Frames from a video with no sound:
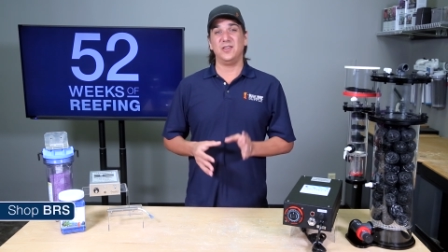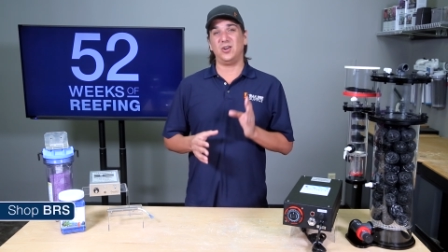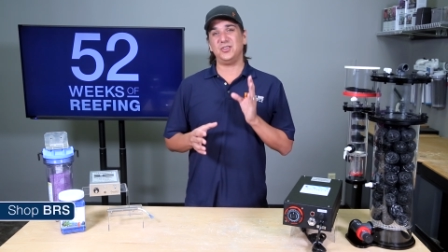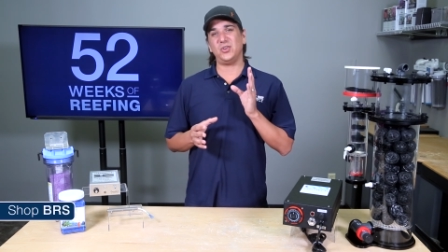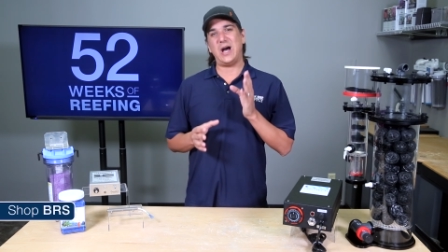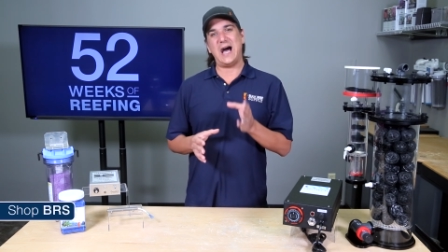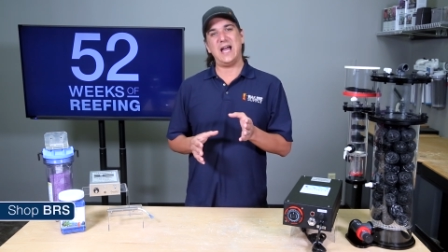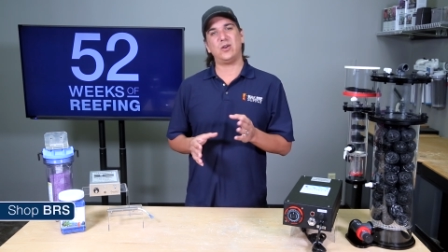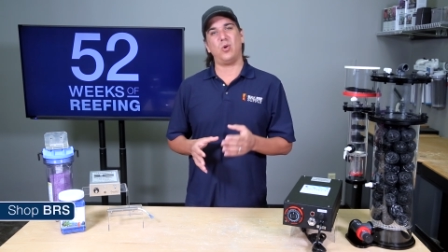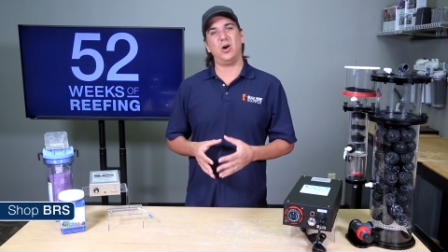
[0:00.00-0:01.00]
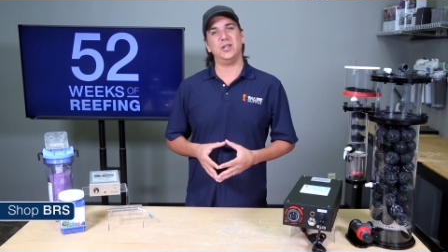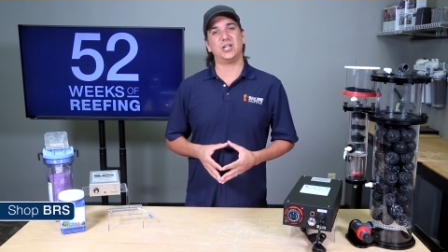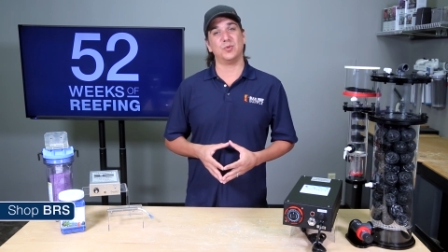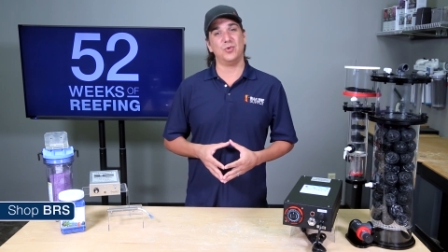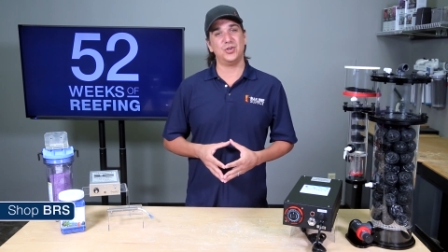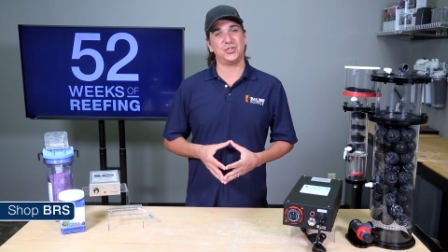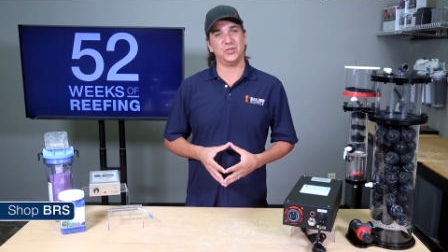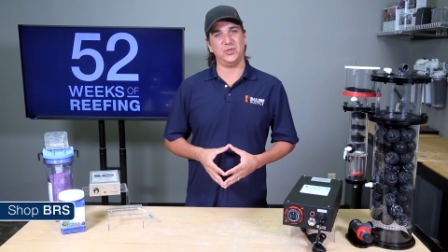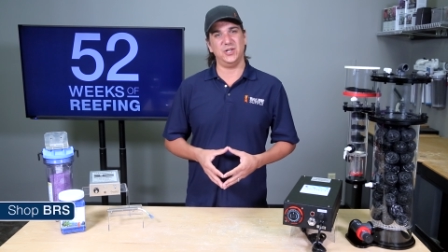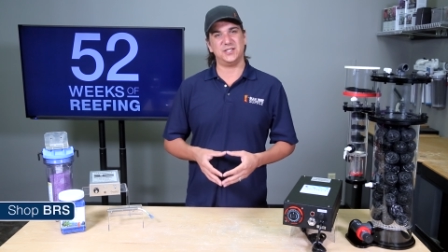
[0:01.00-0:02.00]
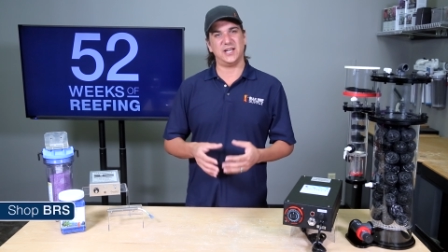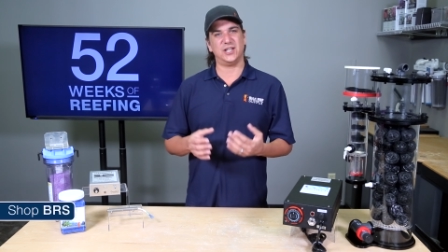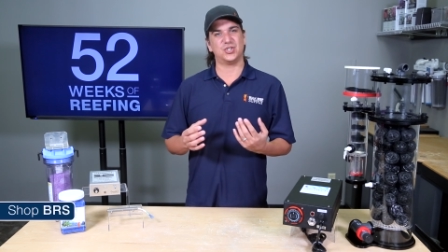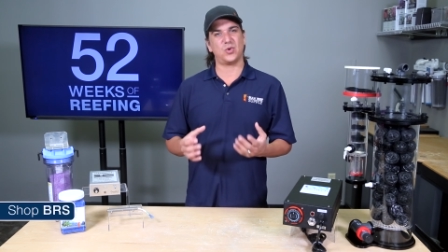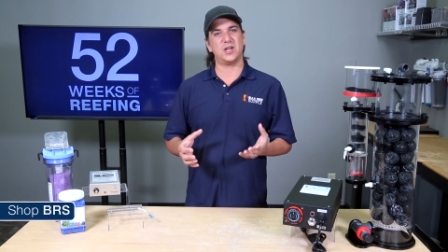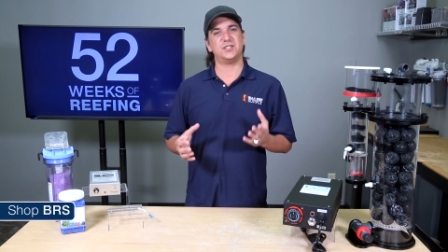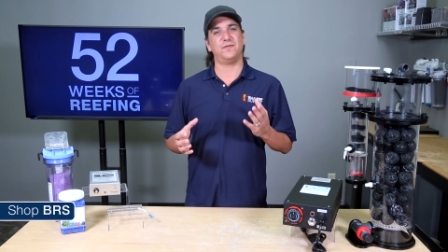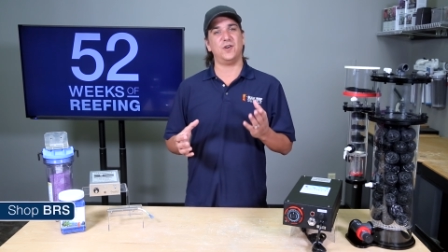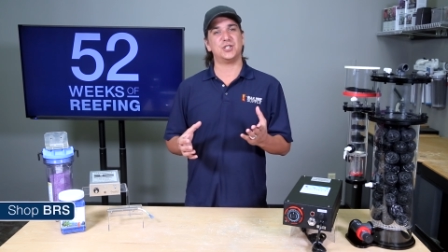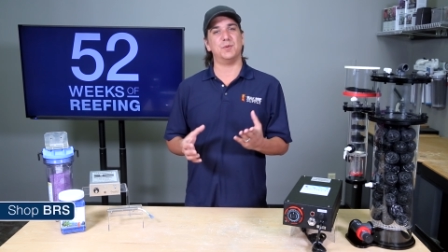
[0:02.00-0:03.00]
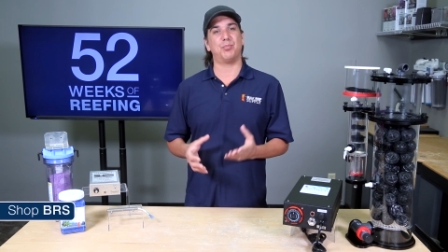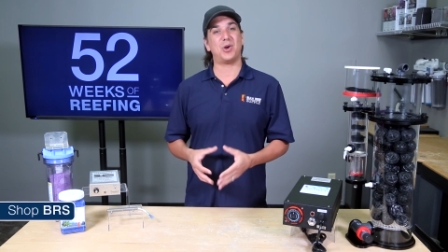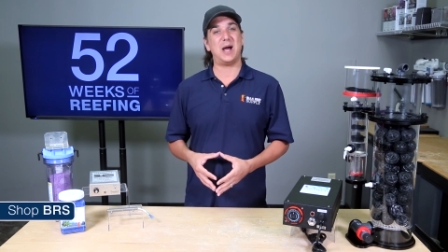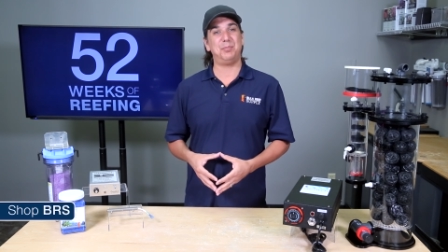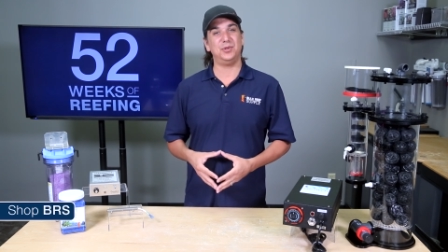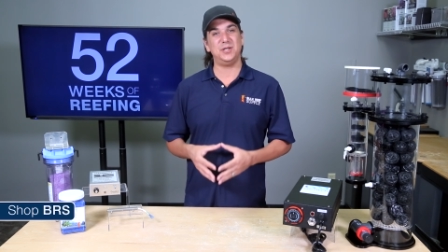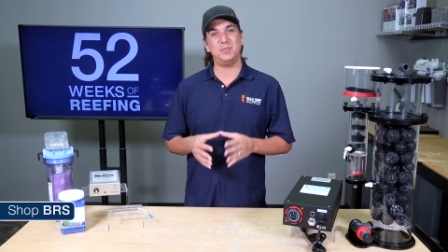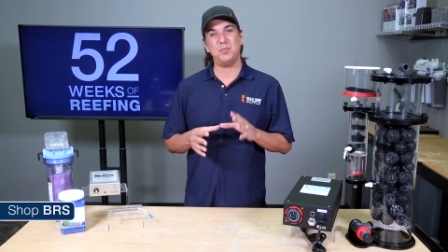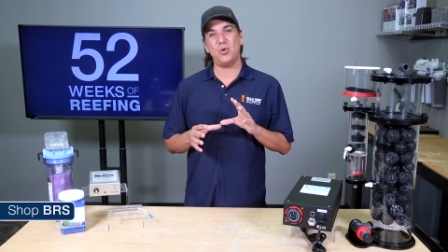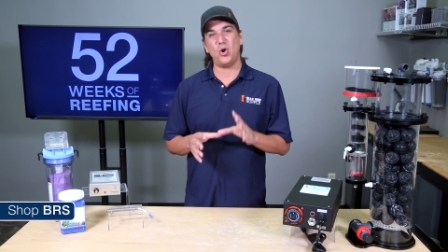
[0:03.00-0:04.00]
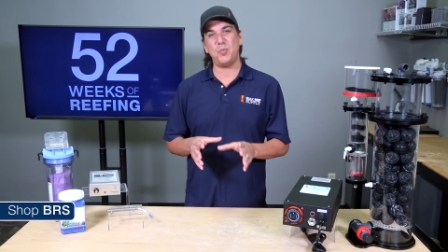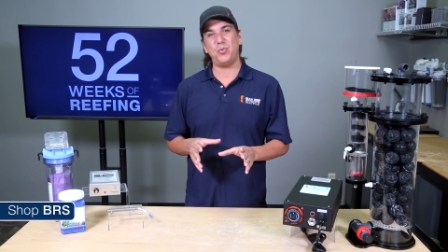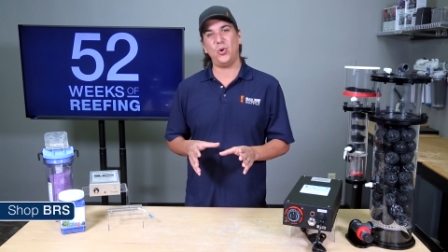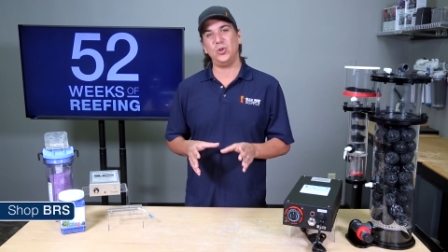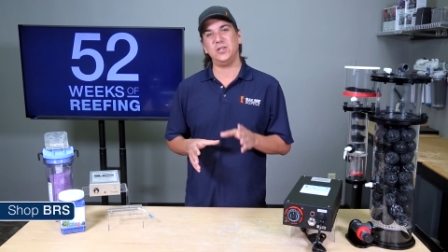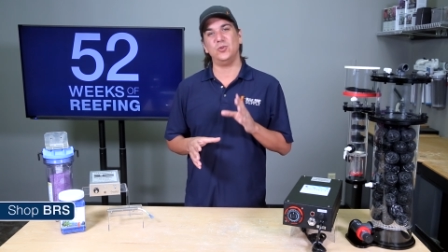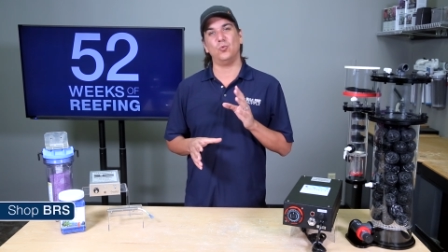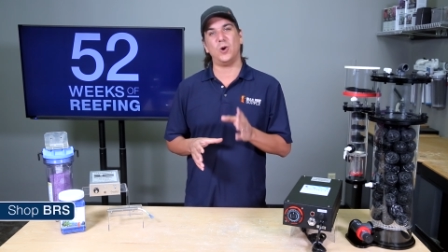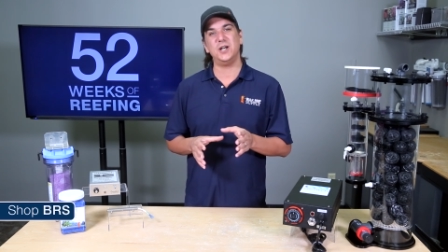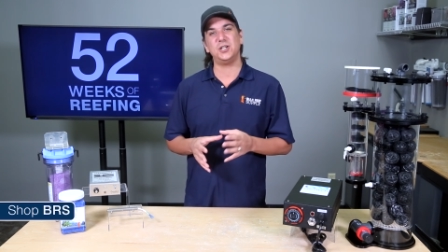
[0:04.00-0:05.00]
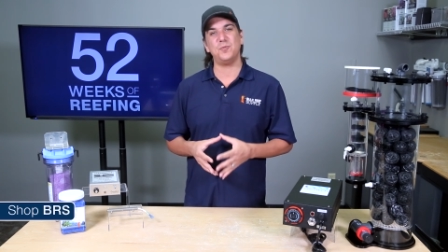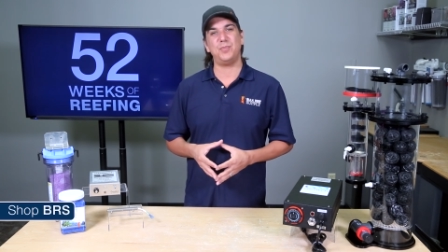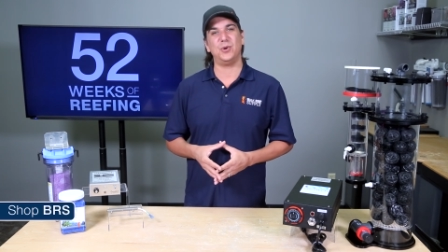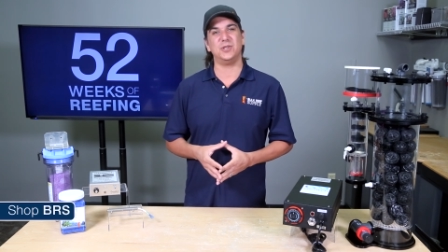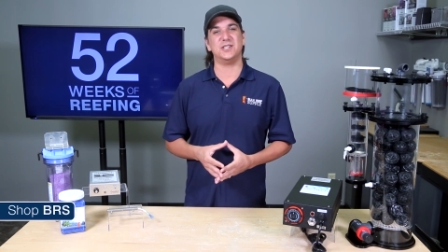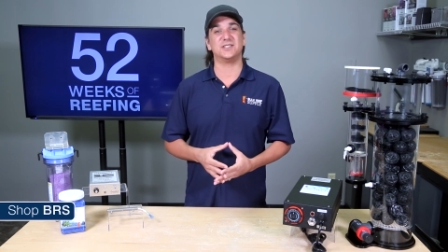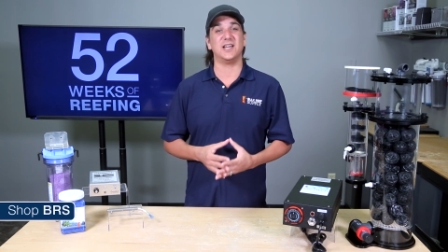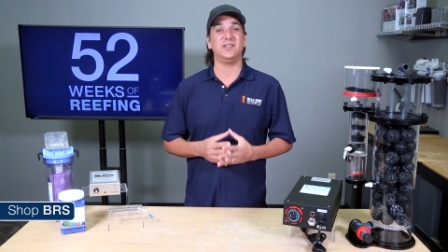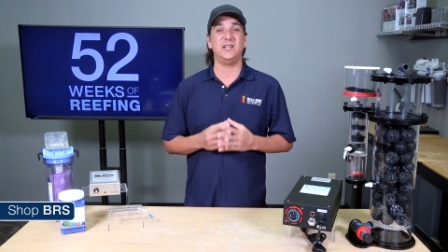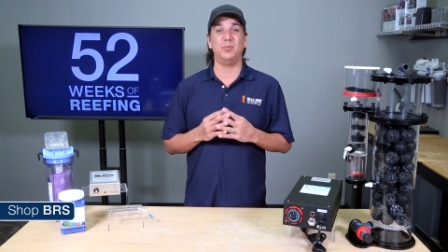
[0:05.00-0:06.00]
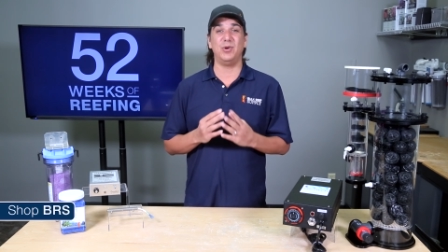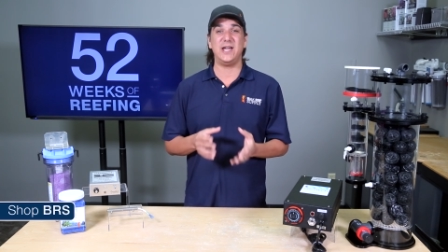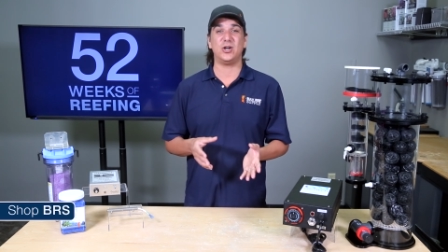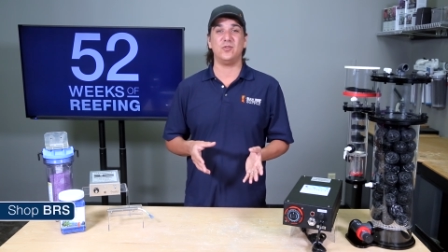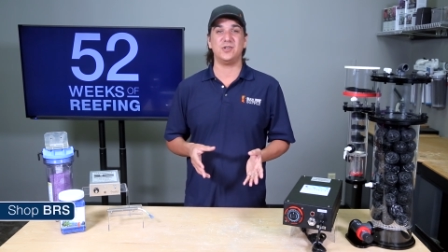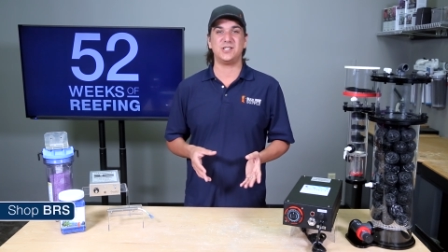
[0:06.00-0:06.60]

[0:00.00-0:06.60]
They're also high-quality commercial units I can trust to function properly, but more importantly, the one component that's likely to break over